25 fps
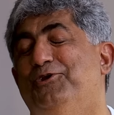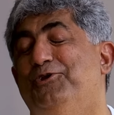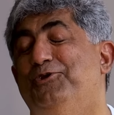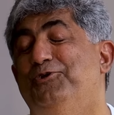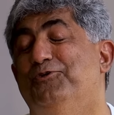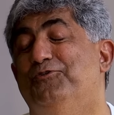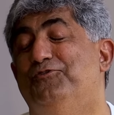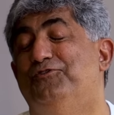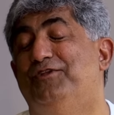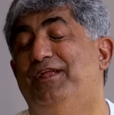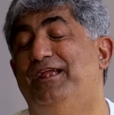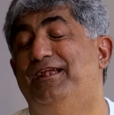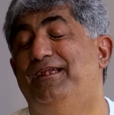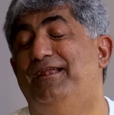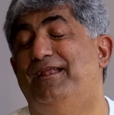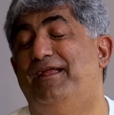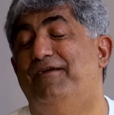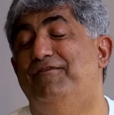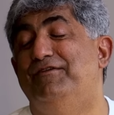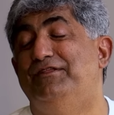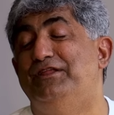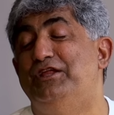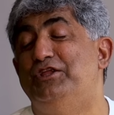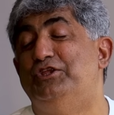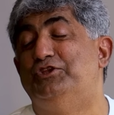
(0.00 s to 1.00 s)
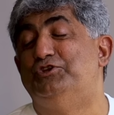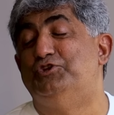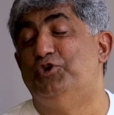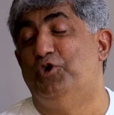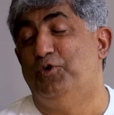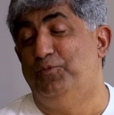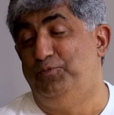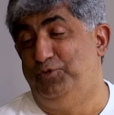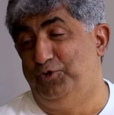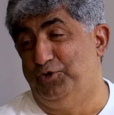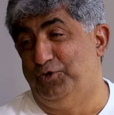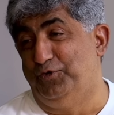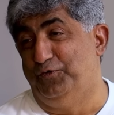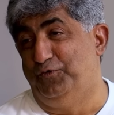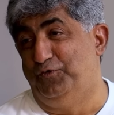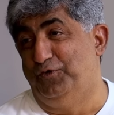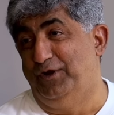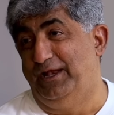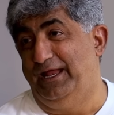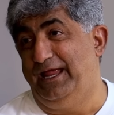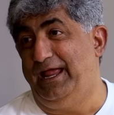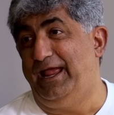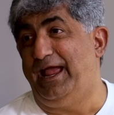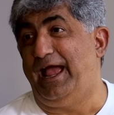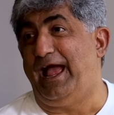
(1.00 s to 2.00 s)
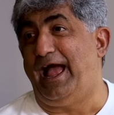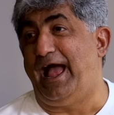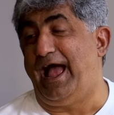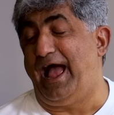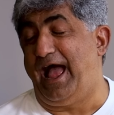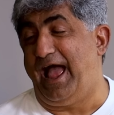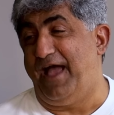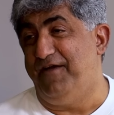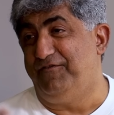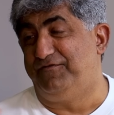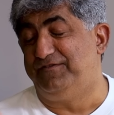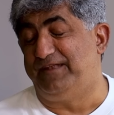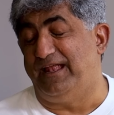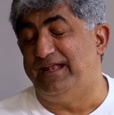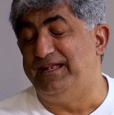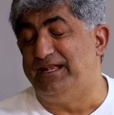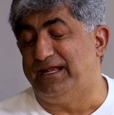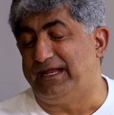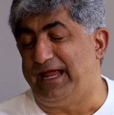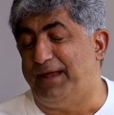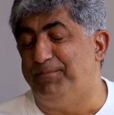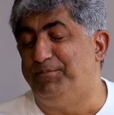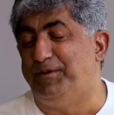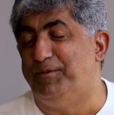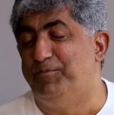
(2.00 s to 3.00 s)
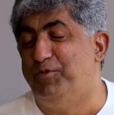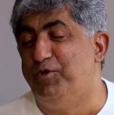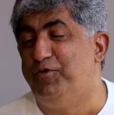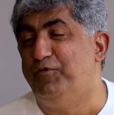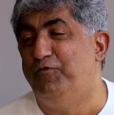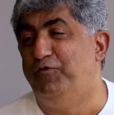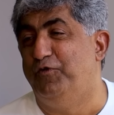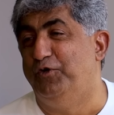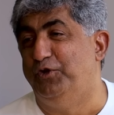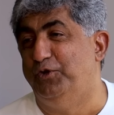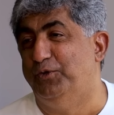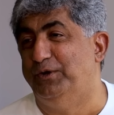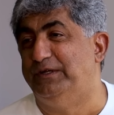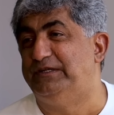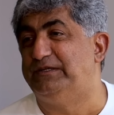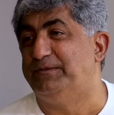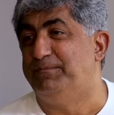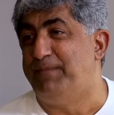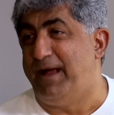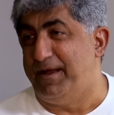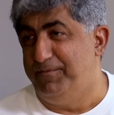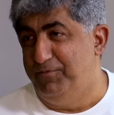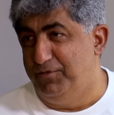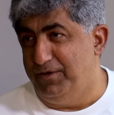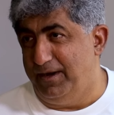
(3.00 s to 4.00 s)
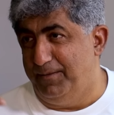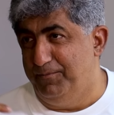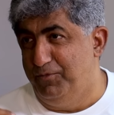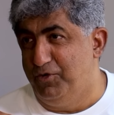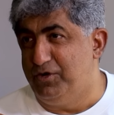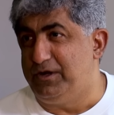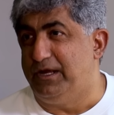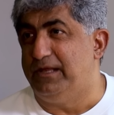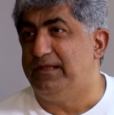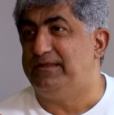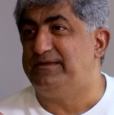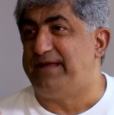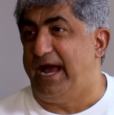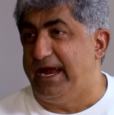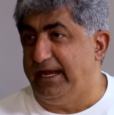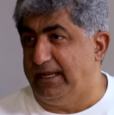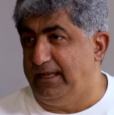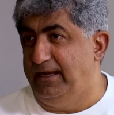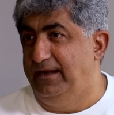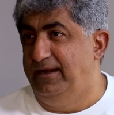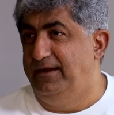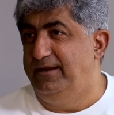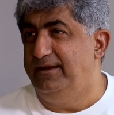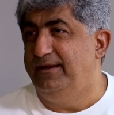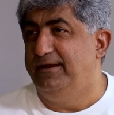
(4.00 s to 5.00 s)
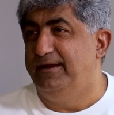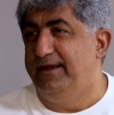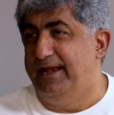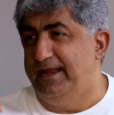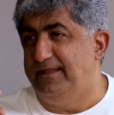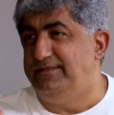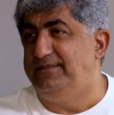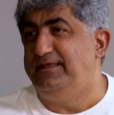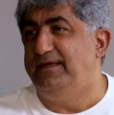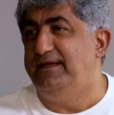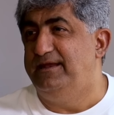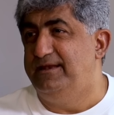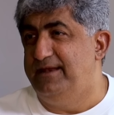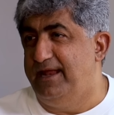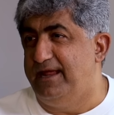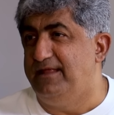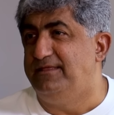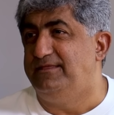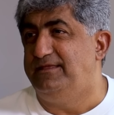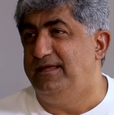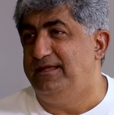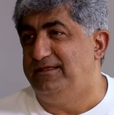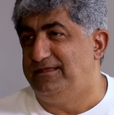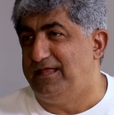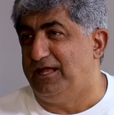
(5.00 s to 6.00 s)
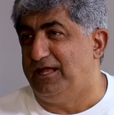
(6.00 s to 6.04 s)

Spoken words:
know, you've said everything so beautifully. I've sent, I kept a book for you. It's, my book is titled Neti Neti